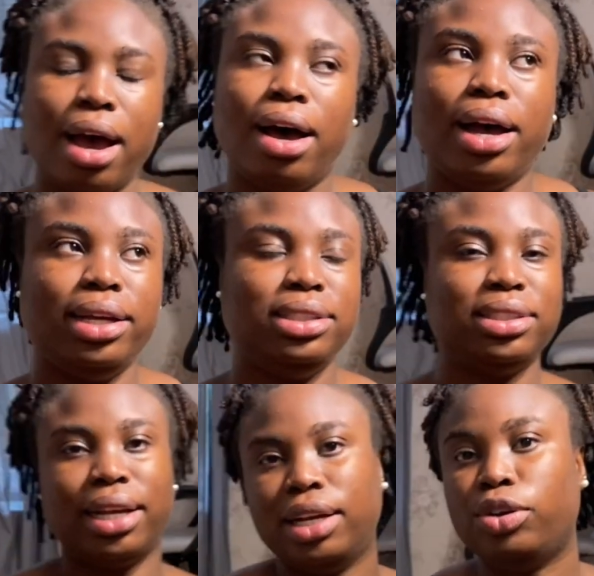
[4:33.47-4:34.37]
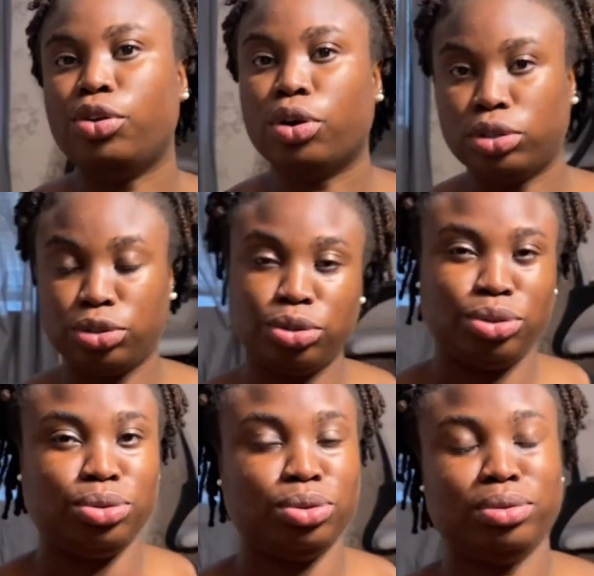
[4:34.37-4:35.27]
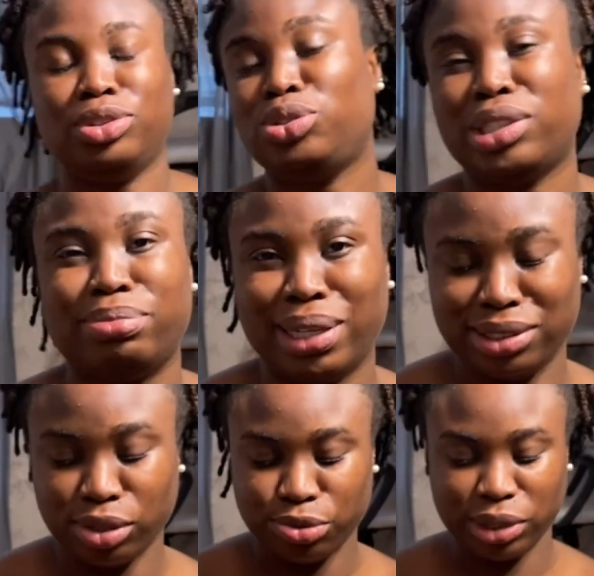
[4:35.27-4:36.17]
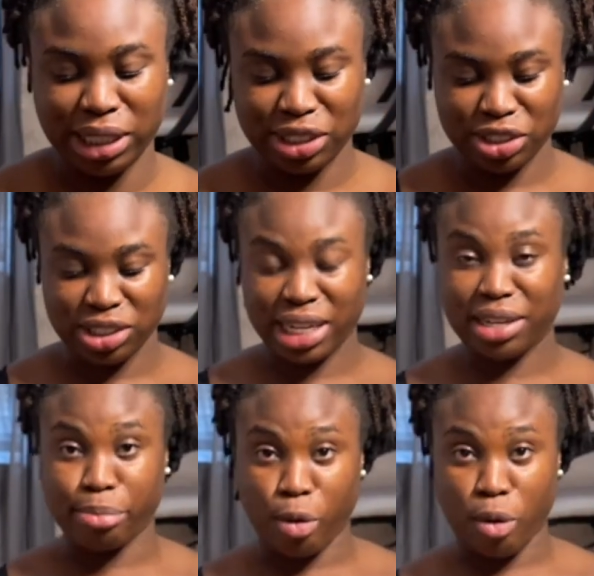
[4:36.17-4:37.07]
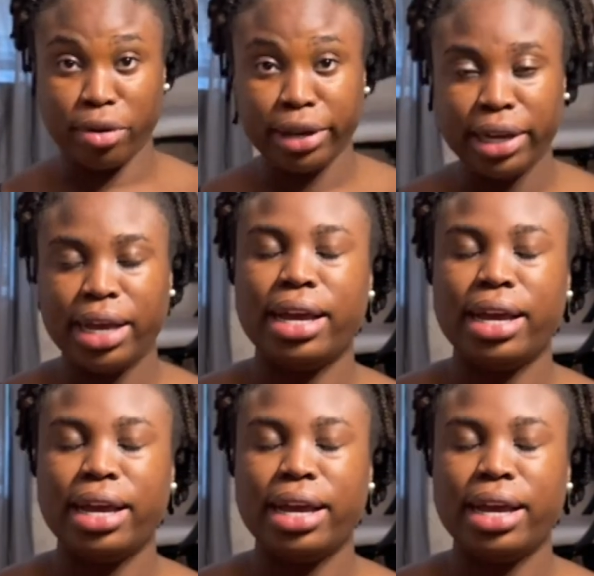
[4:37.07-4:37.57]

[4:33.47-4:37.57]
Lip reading: I decided not to stress myself with Kijiji anymore,